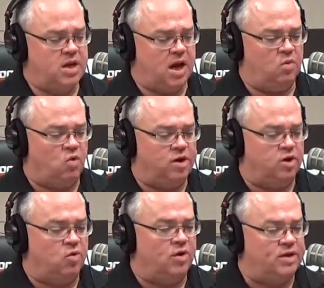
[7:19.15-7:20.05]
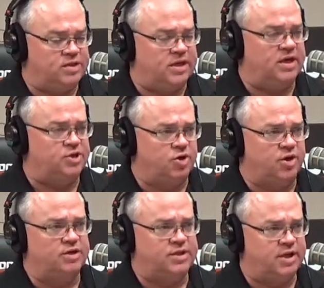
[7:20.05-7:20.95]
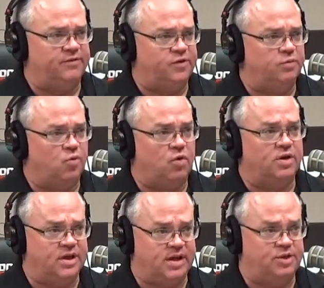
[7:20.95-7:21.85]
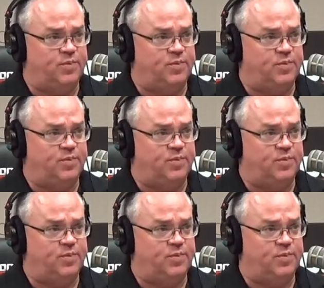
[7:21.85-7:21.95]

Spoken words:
And what you're going to see is you're going to see a few more of these,